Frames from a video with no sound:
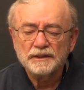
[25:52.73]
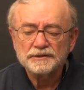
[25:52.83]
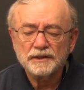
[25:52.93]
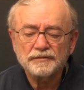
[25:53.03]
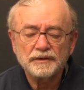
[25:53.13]

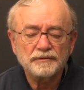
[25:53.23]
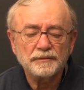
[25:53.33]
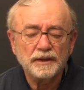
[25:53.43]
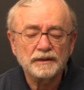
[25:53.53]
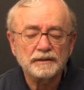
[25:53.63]
suffering
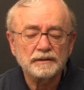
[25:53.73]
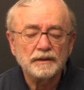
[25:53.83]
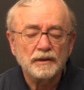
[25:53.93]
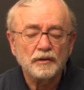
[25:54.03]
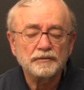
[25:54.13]
from
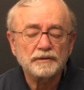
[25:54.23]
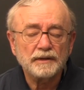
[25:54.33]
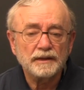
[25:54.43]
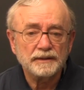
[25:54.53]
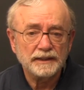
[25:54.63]
hunger,
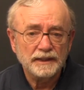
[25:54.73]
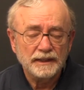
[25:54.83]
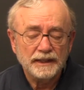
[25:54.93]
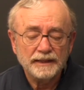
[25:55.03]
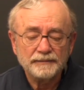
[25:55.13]
overcrowding,
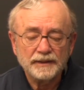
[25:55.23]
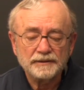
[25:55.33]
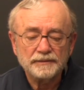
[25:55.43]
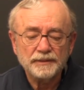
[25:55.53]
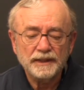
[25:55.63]
and
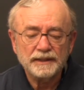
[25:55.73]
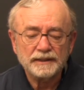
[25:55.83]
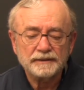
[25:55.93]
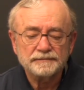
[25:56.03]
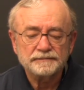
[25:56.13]
mounting
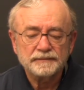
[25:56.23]
panic.